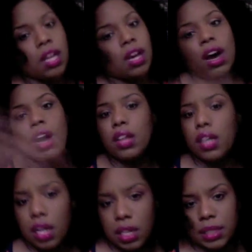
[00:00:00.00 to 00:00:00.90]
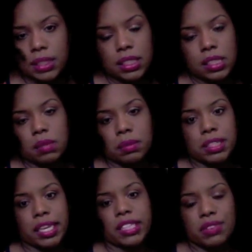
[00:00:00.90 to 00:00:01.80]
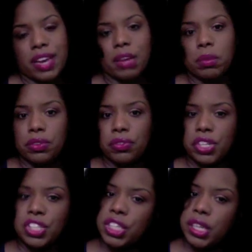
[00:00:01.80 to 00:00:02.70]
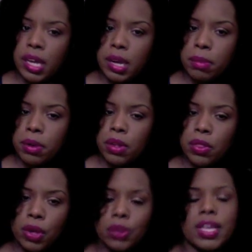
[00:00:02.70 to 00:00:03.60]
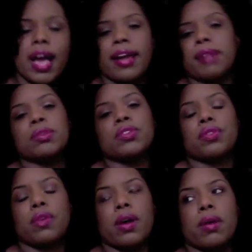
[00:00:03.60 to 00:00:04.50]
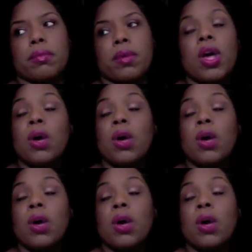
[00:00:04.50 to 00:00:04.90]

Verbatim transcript: all in all, I still am satisfied with finishing up those items from,